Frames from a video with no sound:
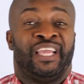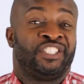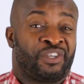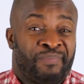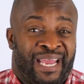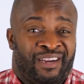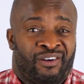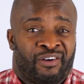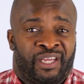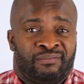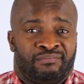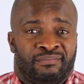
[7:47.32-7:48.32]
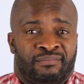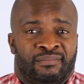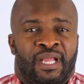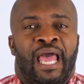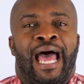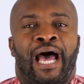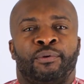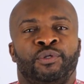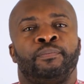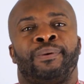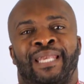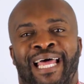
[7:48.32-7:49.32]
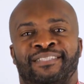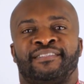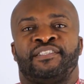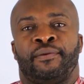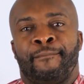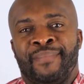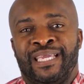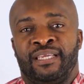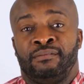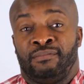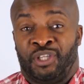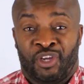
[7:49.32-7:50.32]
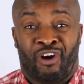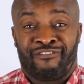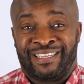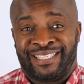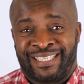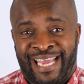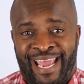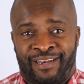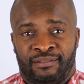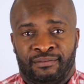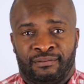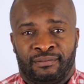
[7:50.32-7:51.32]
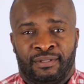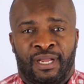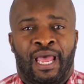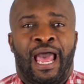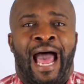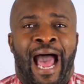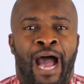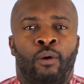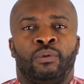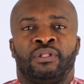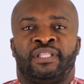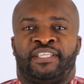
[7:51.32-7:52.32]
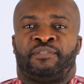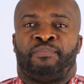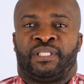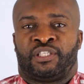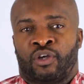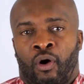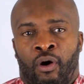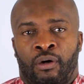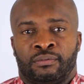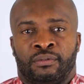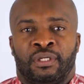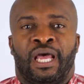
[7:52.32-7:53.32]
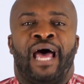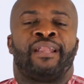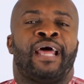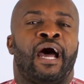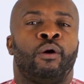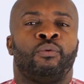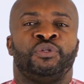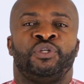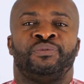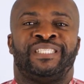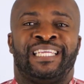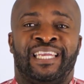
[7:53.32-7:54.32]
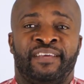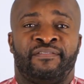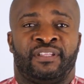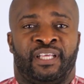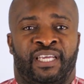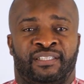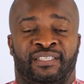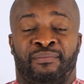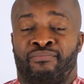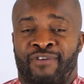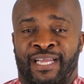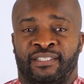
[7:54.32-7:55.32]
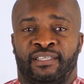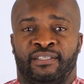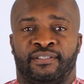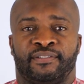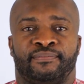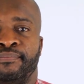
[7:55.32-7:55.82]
is your pedagogy, how you plan to meet your intent, how will this be taught, and how will you deliver this in practice.